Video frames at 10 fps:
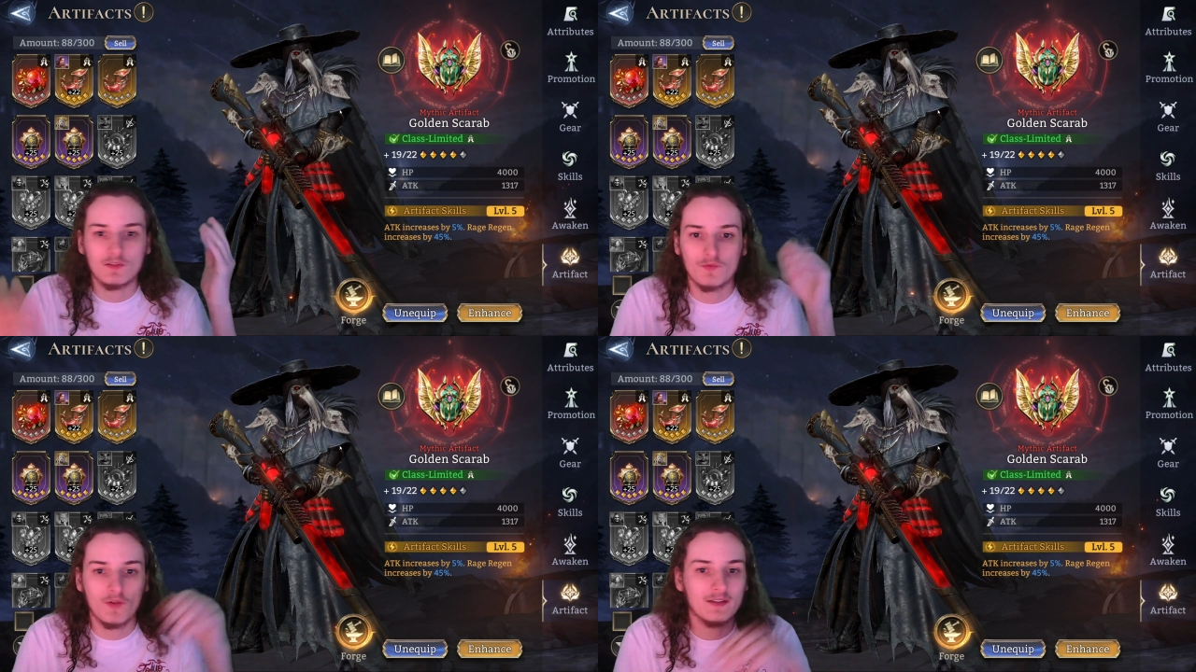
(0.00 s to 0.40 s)

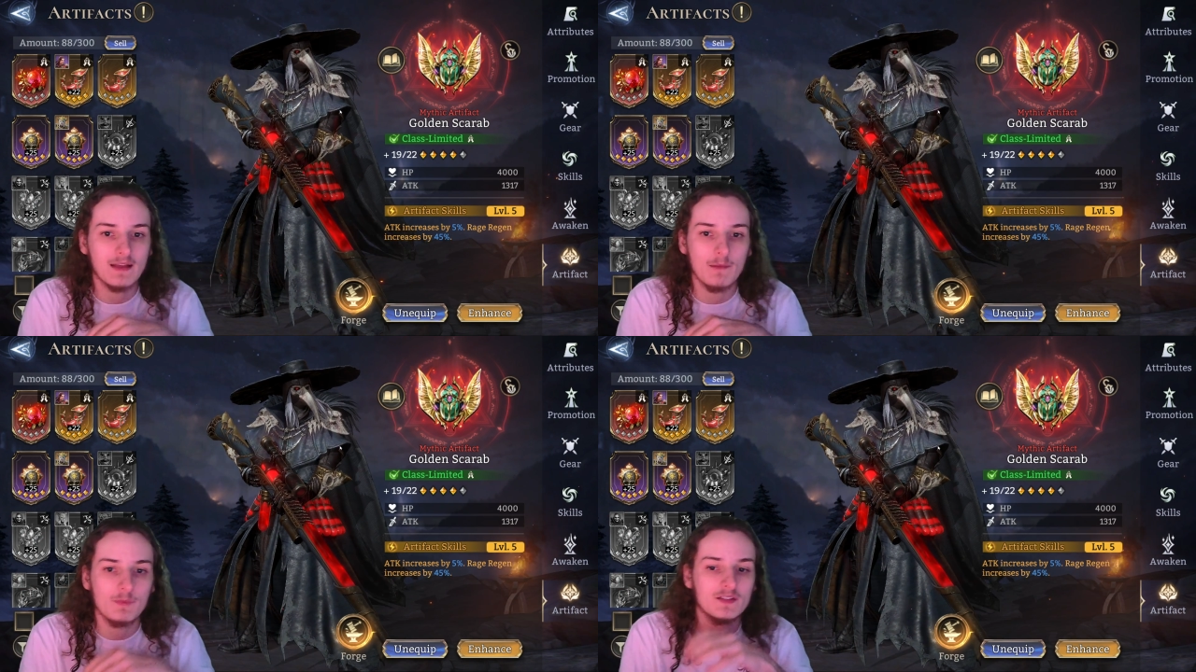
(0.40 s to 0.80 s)
So for
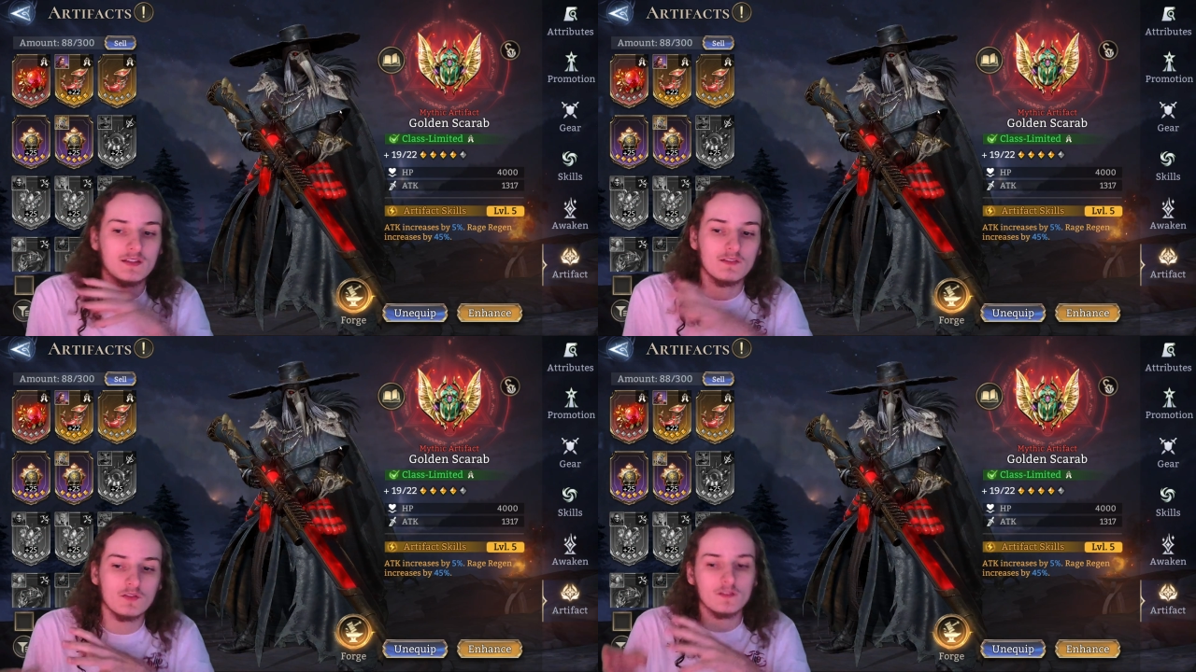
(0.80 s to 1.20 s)
example, the
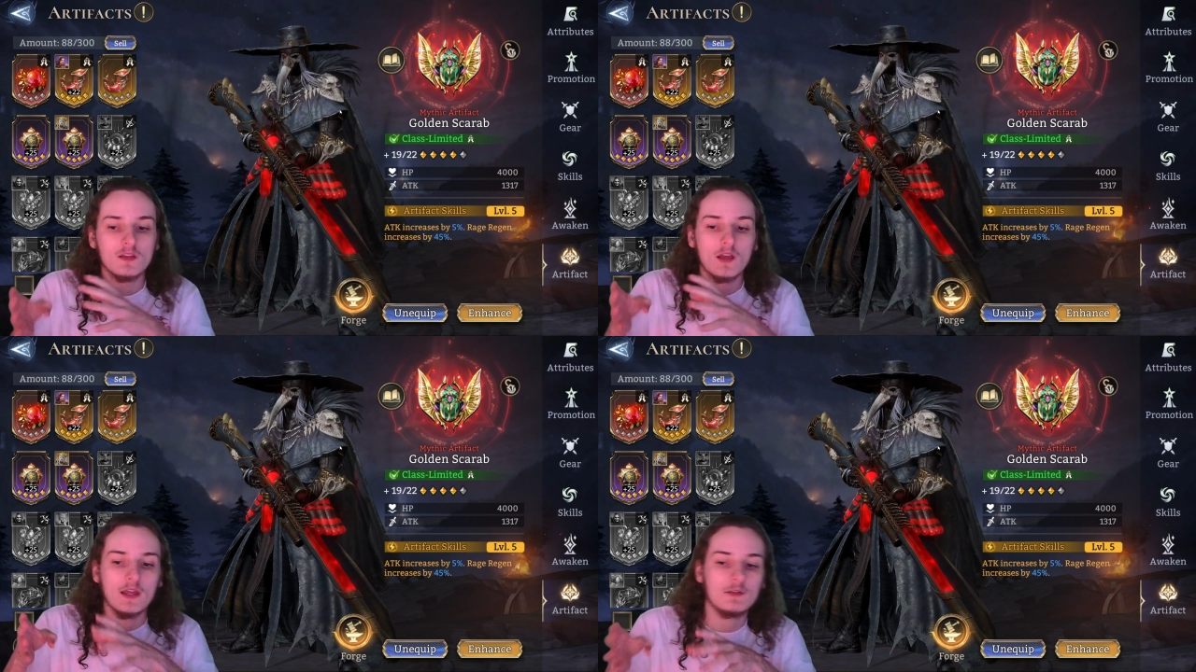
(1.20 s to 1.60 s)
difference
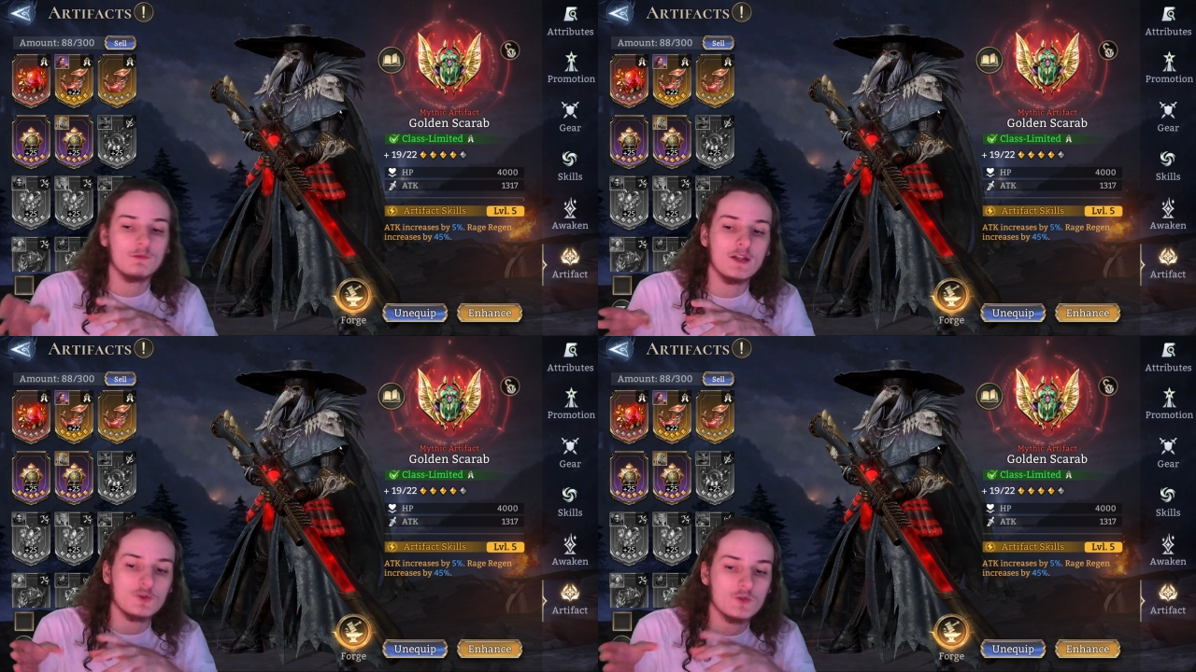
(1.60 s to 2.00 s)
in
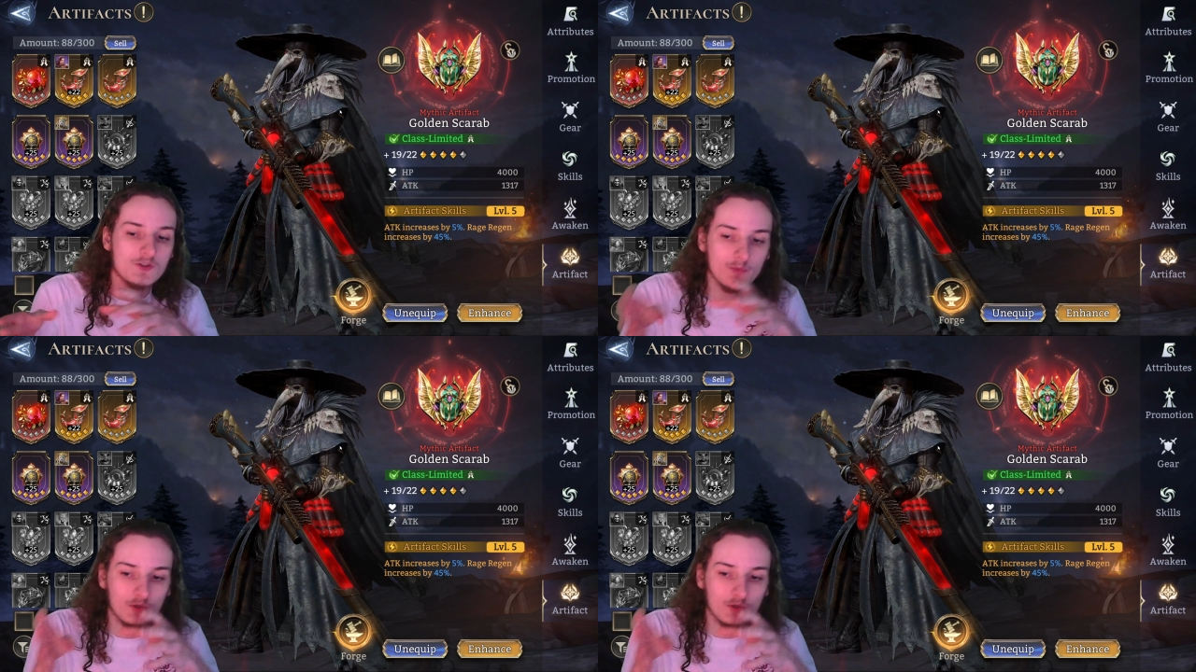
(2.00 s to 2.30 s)
rage regen